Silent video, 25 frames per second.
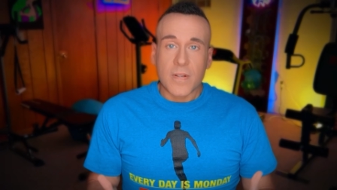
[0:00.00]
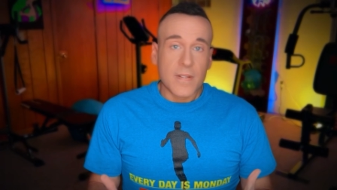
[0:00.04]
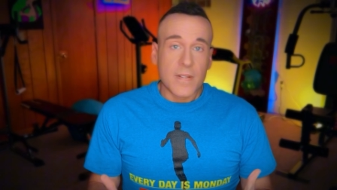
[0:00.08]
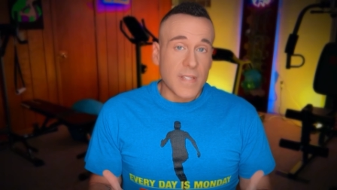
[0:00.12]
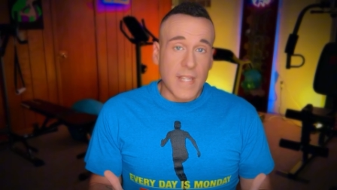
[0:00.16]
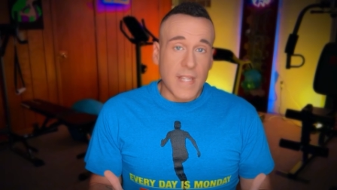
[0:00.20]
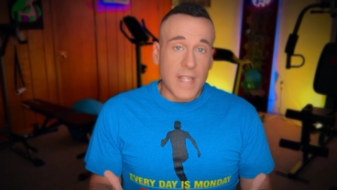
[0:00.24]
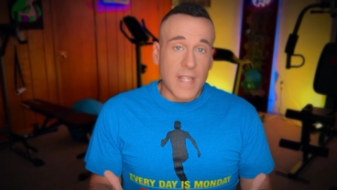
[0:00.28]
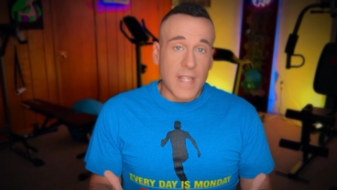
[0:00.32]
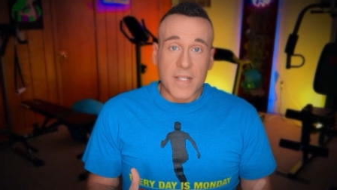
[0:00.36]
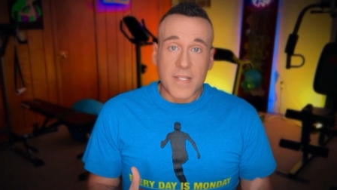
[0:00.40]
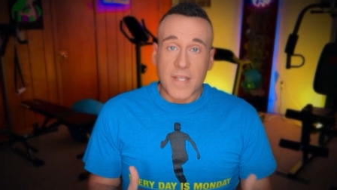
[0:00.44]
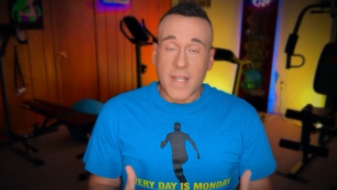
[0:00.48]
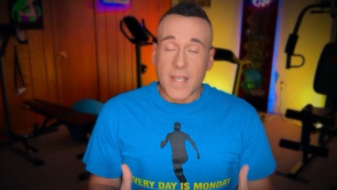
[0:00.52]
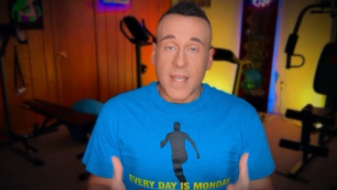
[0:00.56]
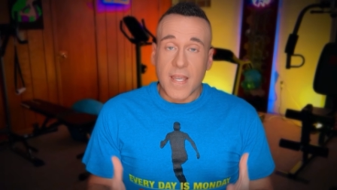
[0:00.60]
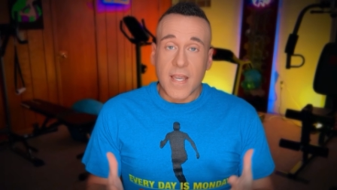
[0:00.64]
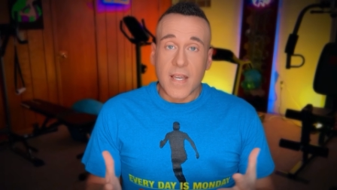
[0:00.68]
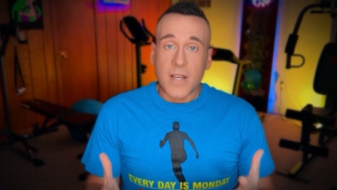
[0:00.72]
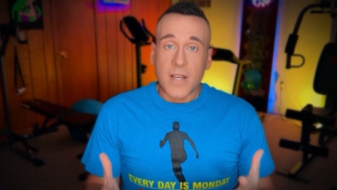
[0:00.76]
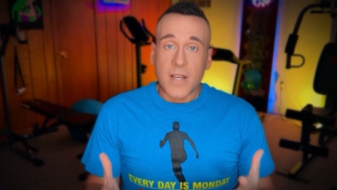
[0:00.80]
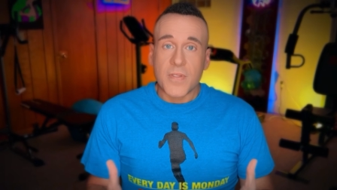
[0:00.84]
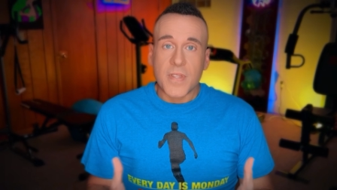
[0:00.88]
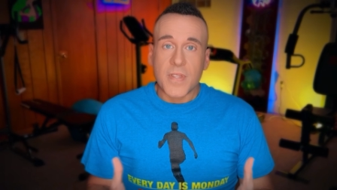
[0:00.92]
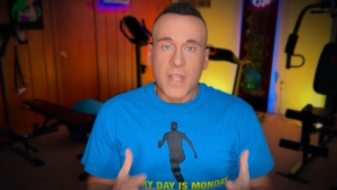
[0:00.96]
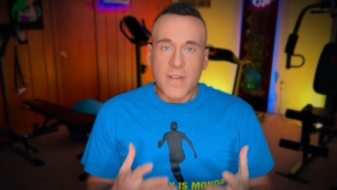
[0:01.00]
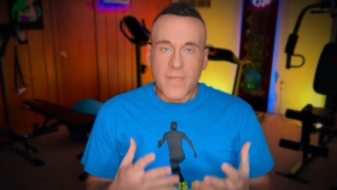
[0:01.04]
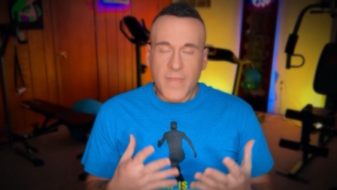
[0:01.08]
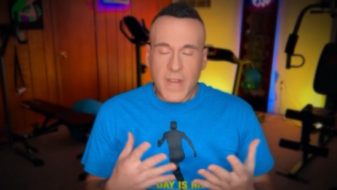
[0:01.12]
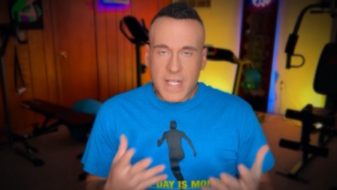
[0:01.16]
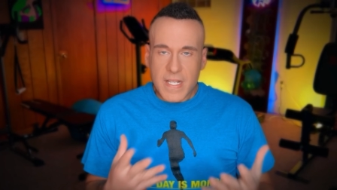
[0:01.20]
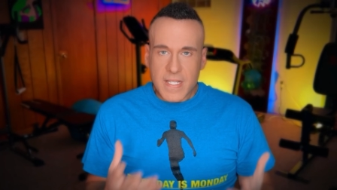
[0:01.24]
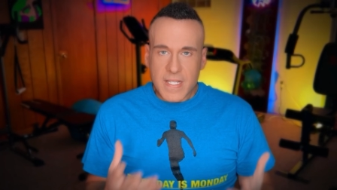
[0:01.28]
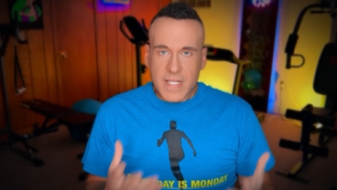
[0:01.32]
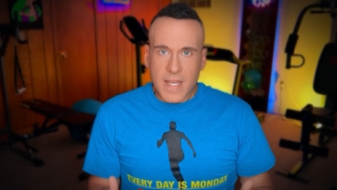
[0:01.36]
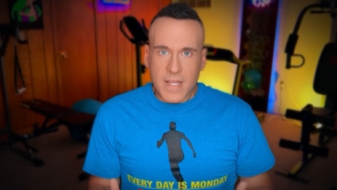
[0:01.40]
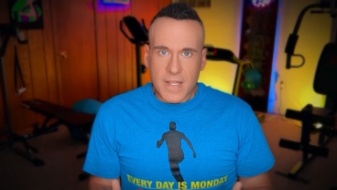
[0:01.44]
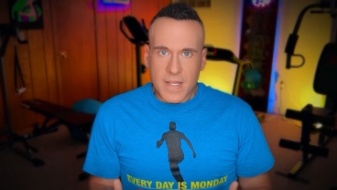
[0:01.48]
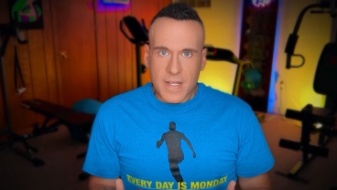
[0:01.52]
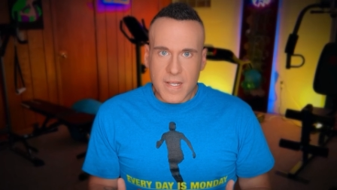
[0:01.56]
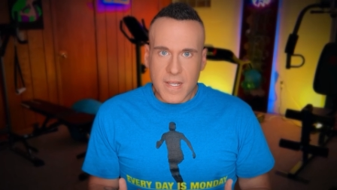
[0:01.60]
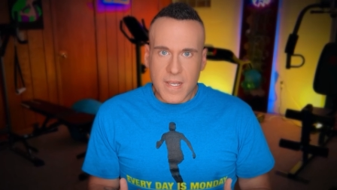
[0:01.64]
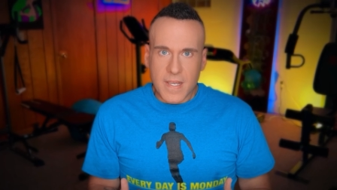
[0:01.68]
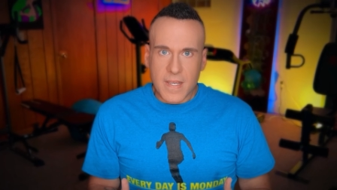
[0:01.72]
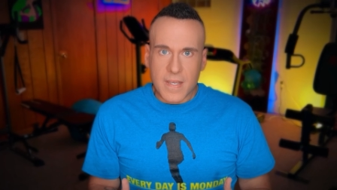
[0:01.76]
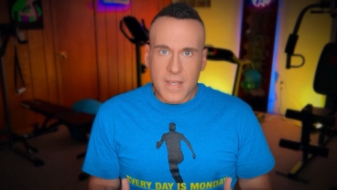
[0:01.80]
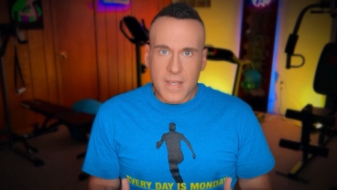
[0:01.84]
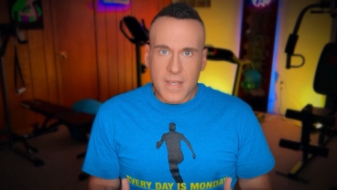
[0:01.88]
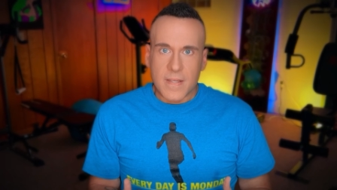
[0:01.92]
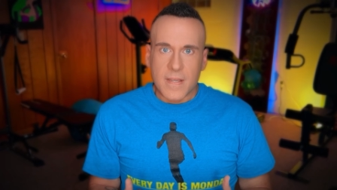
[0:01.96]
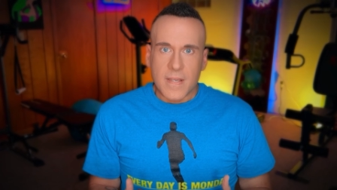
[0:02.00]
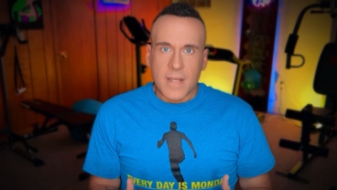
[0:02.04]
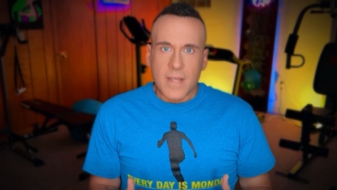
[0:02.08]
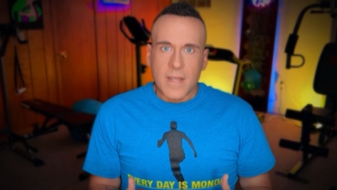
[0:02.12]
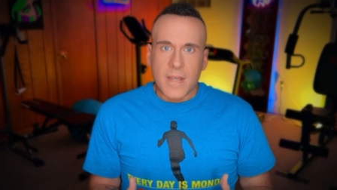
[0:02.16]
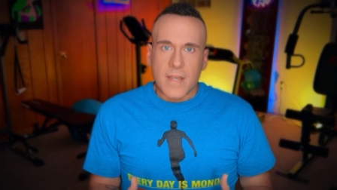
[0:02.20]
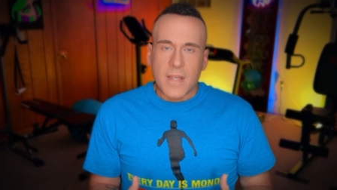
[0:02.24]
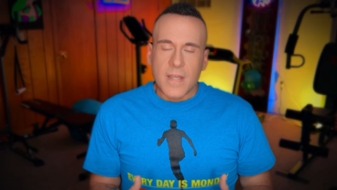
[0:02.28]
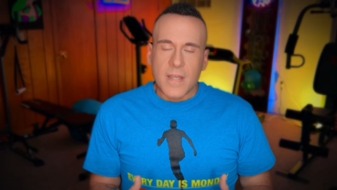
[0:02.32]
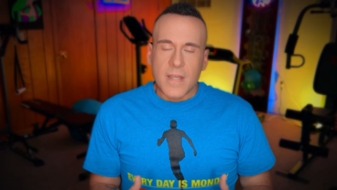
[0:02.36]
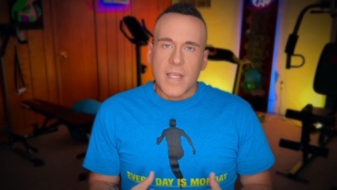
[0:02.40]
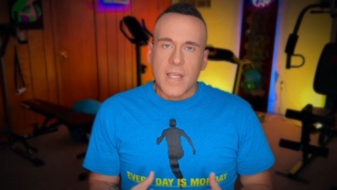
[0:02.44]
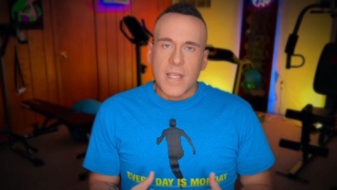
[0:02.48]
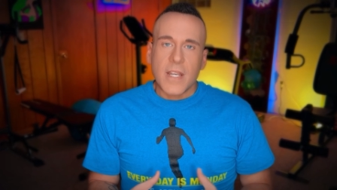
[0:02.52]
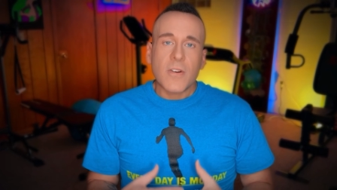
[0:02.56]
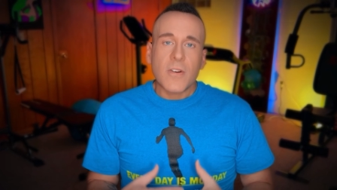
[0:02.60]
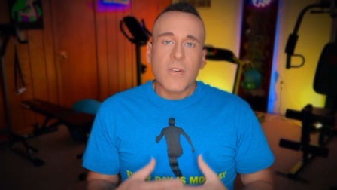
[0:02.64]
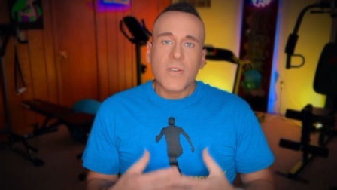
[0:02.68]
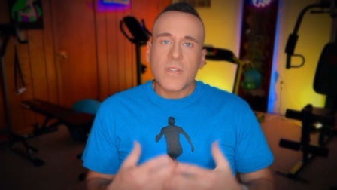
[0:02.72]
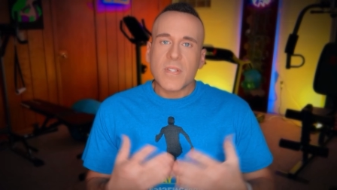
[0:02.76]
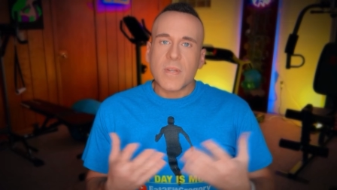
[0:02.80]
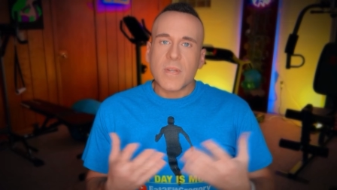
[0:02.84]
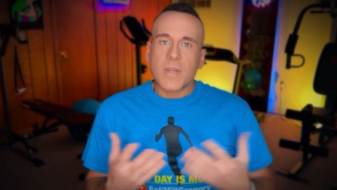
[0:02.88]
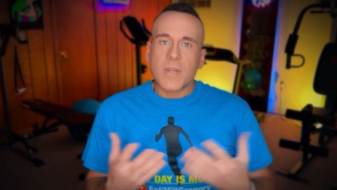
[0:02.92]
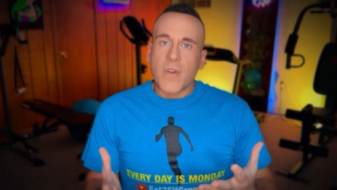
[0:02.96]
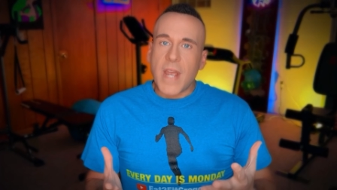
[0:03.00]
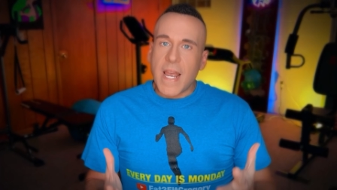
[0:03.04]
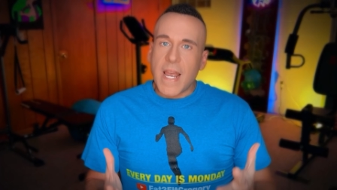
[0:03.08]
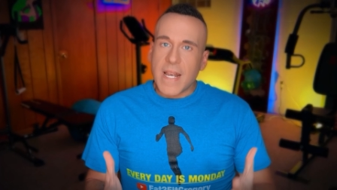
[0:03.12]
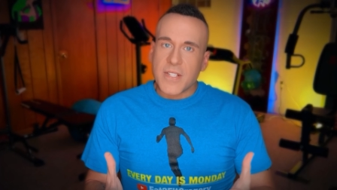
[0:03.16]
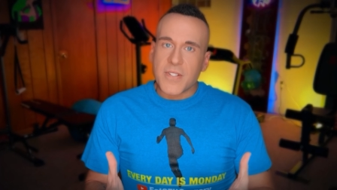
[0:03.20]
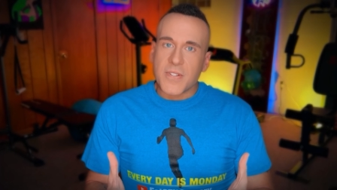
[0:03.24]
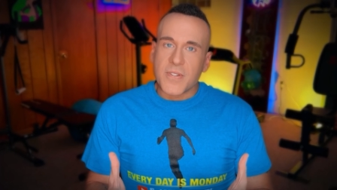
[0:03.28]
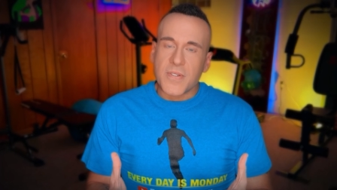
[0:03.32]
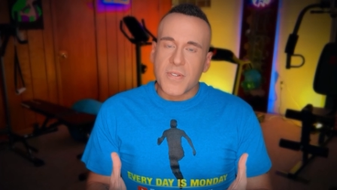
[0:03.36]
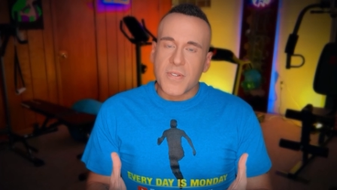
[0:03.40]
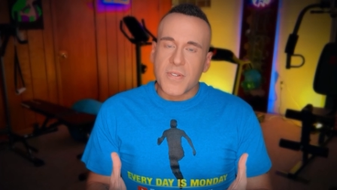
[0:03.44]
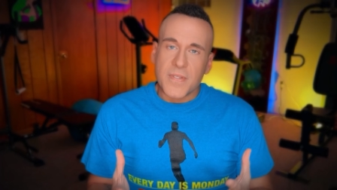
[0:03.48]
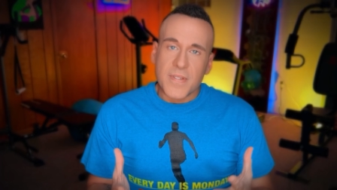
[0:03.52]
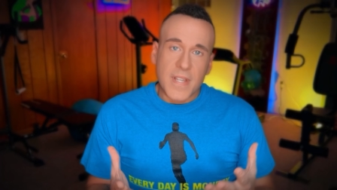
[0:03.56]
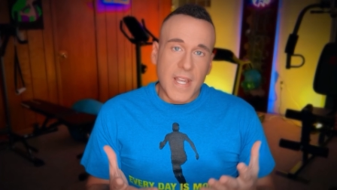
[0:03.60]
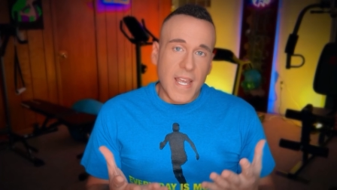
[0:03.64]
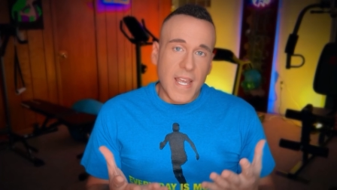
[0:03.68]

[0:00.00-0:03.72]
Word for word: lasting health and vitality. Here are some practical